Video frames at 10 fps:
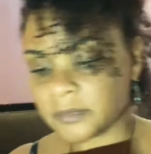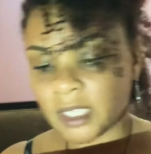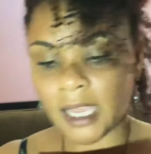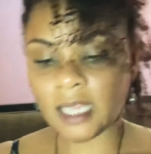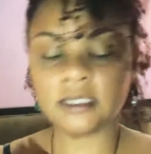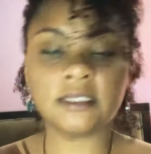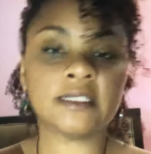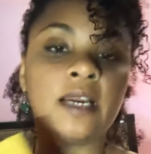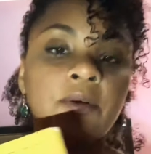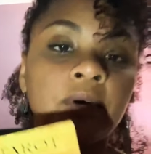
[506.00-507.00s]
yeah,
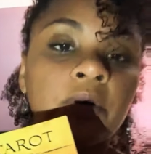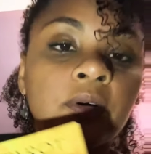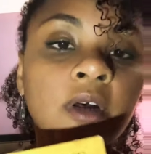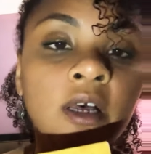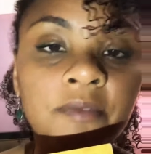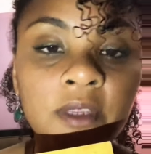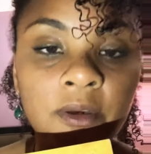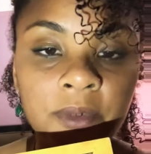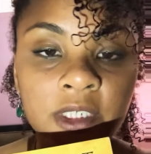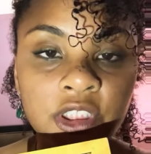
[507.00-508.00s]
Tarot of the
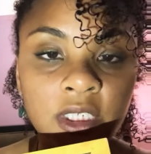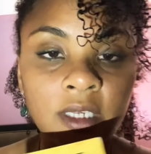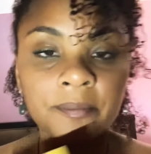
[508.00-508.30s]
Uresha.